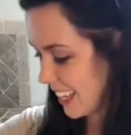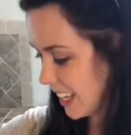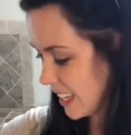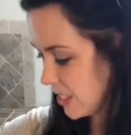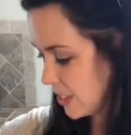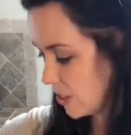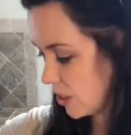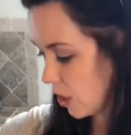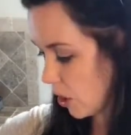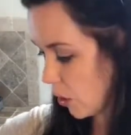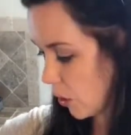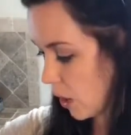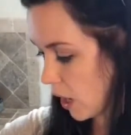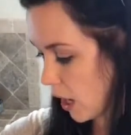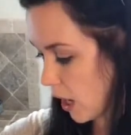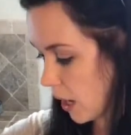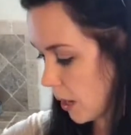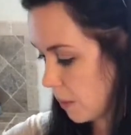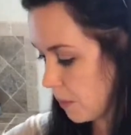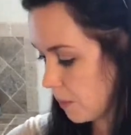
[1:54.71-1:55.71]
And so
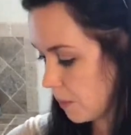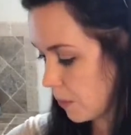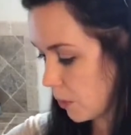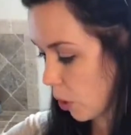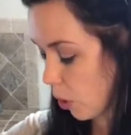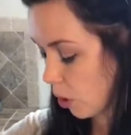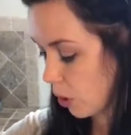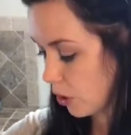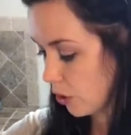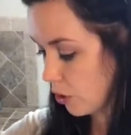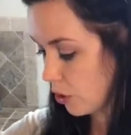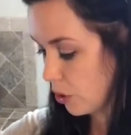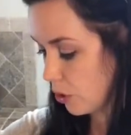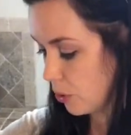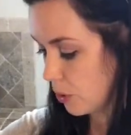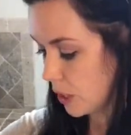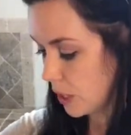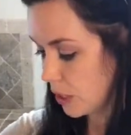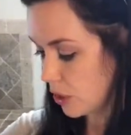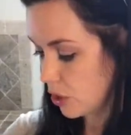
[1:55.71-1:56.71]
all you
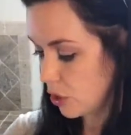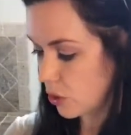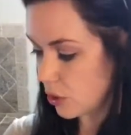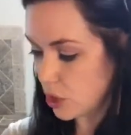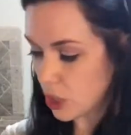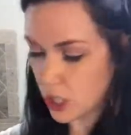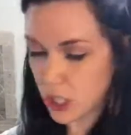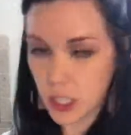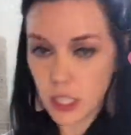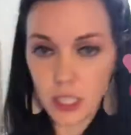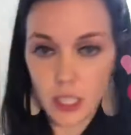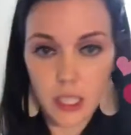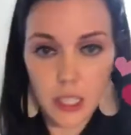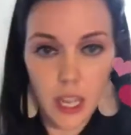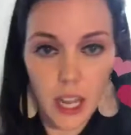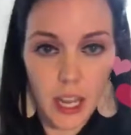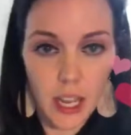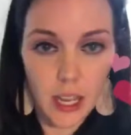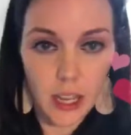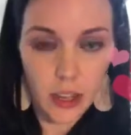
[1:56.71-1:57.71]
do is you just
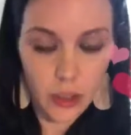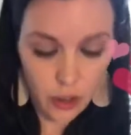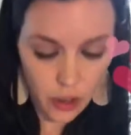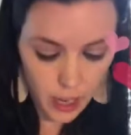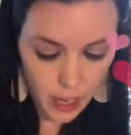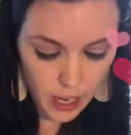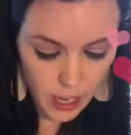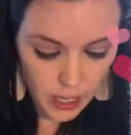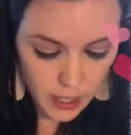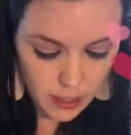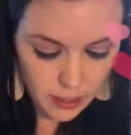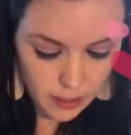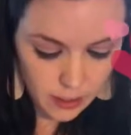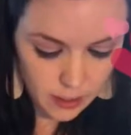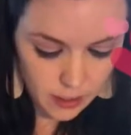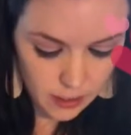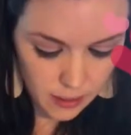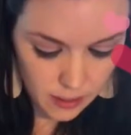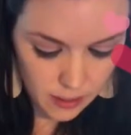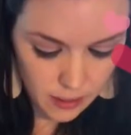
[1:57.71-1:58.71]
take your
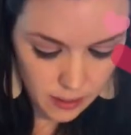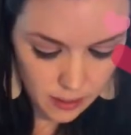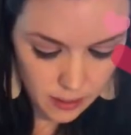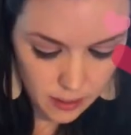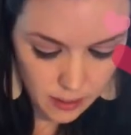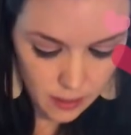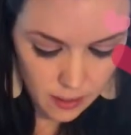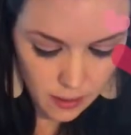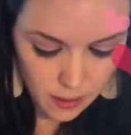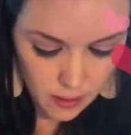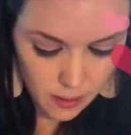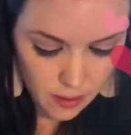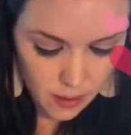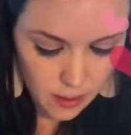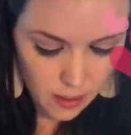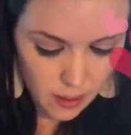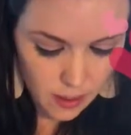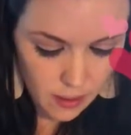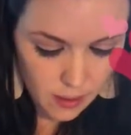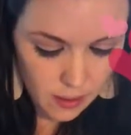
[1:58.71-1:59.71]
eggs.
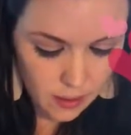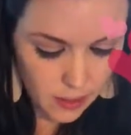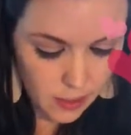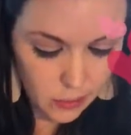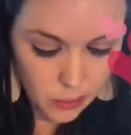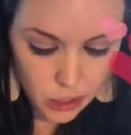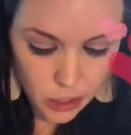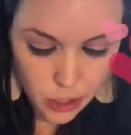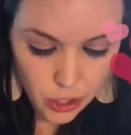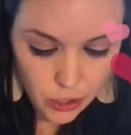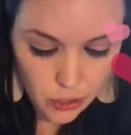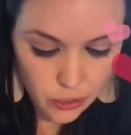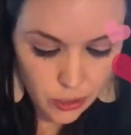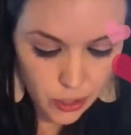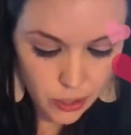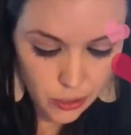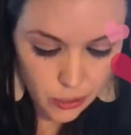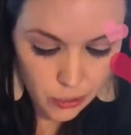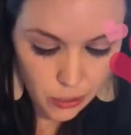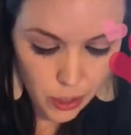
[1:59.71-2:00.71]
I'm just
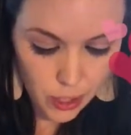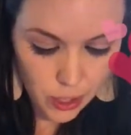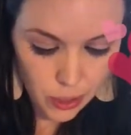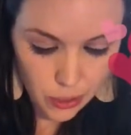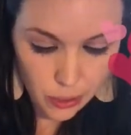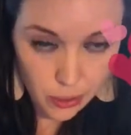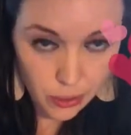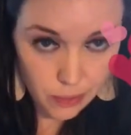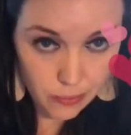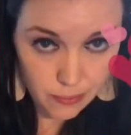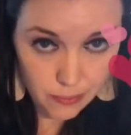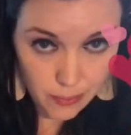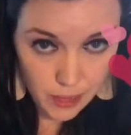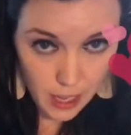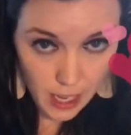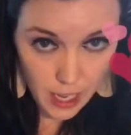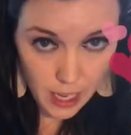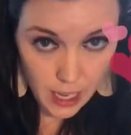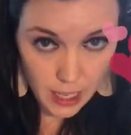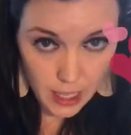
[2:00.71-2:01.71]
using regular
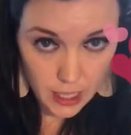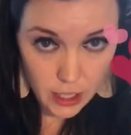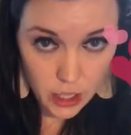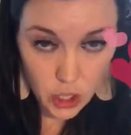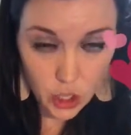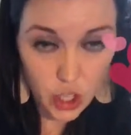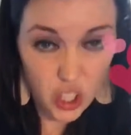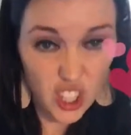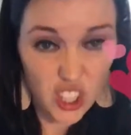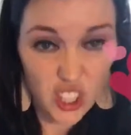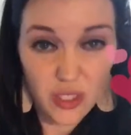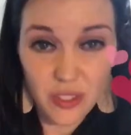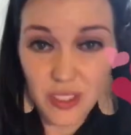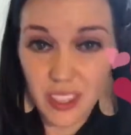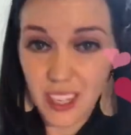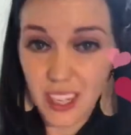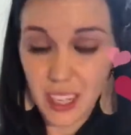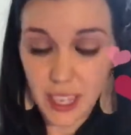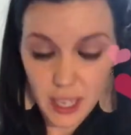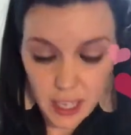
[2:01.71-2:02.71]
eggs. You can use any